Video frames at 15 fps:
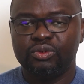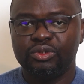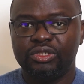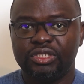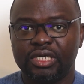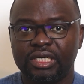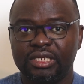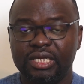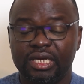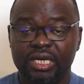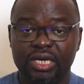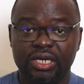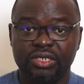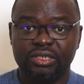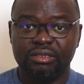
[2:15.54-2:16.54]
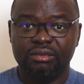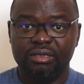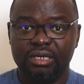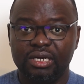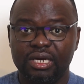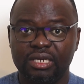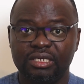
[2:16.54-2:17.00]
to check the gauge.
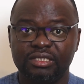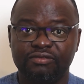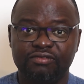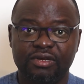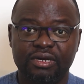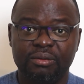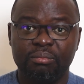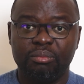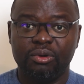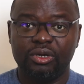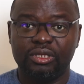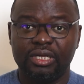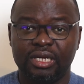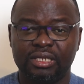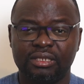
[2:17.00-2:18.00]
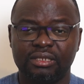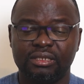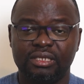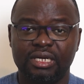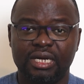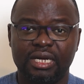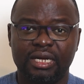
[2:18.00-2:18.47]
The gauge is very important.
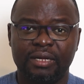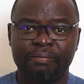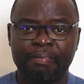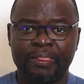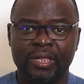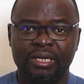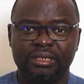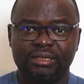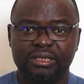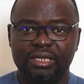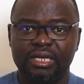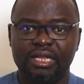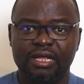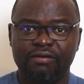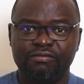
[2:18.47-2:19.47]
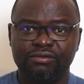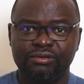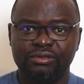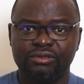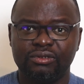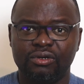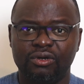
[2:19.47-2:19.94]
There are 3
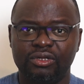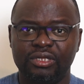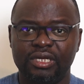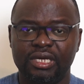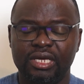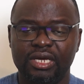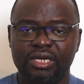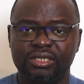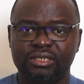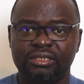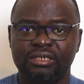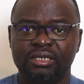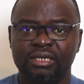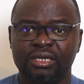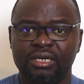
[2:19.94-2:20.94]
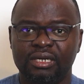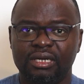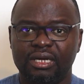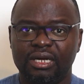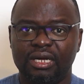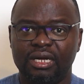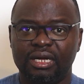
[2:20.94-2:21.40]
levels on the gauge.
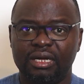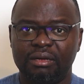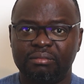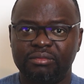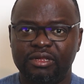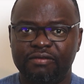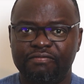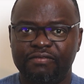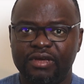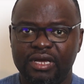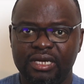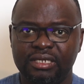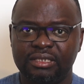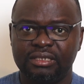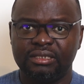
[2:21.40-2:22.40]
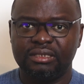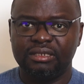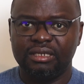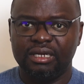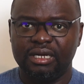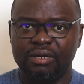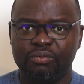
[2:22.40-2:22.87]
The
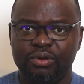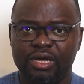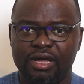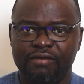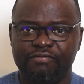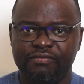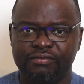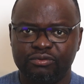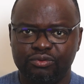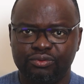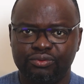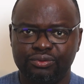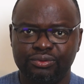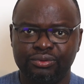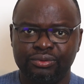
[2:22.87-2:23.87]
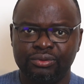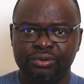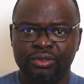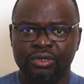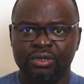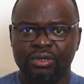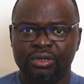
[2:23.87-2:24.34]
first, we have 2
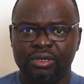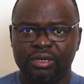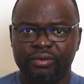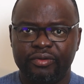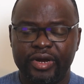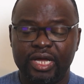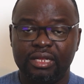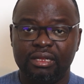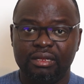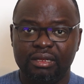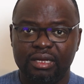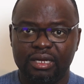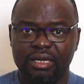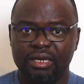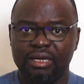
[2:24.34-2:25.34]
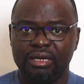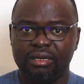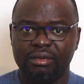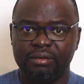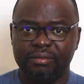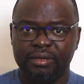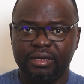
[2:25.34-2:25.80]
red
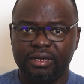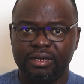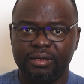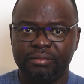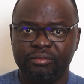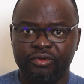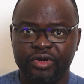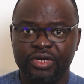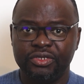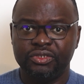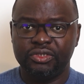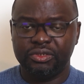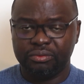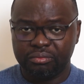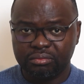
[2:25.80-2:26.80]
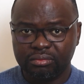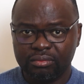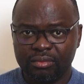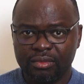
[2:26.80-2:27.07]
range,